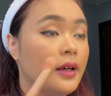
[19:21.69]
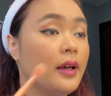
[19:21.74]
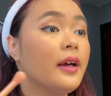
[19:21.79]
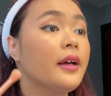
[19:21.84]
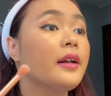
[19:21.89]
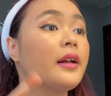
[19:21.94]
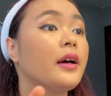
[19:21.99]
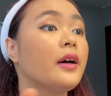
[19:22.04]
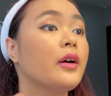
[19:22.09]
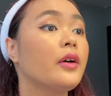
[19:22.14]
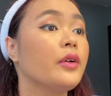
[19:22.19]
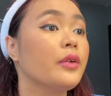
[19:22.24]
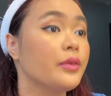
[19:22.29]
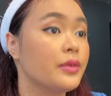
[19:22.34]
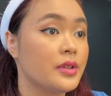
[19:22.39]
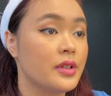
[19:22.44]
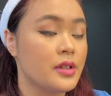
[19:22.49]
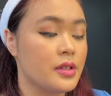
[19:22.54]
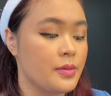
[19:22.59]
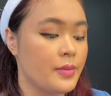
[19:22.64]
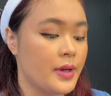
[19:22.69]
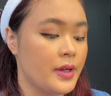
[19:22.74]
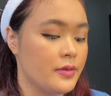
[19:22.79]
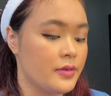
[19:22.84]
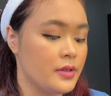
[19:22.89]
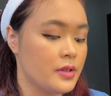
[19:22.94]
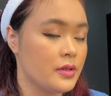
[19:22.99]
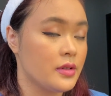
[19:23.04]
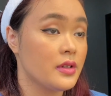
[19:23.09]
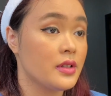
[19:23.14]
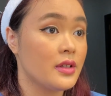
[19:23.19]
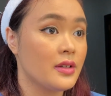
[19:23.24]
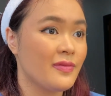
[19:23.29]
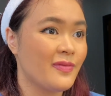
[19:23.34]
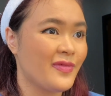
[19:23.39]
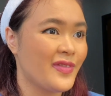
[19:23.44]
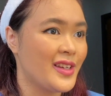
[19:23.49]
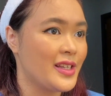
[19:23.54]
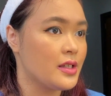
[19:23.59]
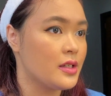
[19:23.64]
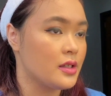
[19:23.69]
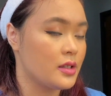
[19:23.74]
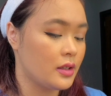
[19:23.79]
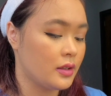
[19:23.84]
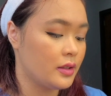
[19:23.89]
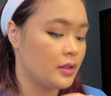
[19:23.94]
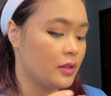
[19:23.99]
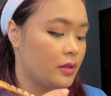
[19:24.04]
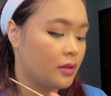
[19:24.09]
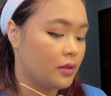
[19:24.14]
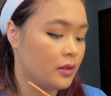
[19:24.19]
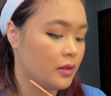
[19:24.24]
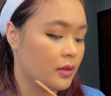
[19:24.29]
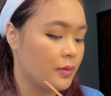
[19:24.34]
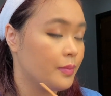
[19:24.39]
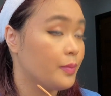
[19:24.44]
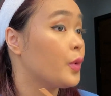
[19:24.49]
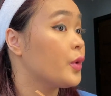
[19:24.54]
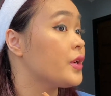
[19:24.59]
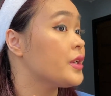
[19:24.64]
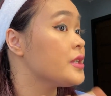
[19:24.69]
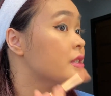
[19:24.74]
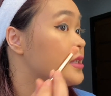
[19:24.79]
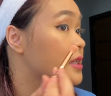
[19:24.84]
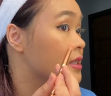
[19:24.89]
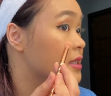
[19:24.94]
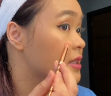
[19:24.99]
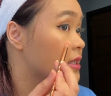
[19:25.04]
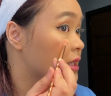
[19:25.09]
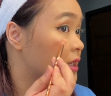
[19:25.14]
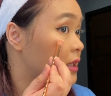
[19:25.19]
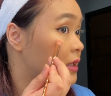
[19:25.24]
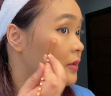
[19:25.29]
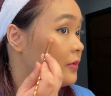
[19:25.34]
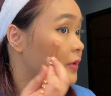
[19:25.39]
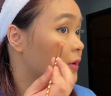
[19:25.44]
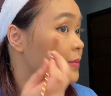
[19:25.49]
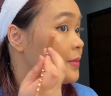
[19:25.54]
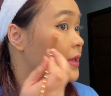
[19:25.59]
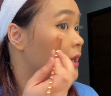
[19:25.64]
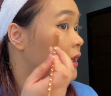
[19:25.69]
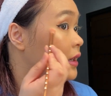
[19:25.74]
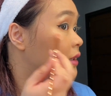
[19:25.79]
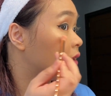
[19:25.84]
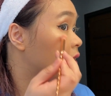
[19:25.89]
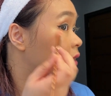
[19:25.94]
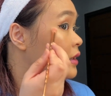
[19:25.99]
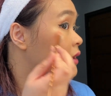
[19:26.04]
And now, since my face is a little moist and sticky from that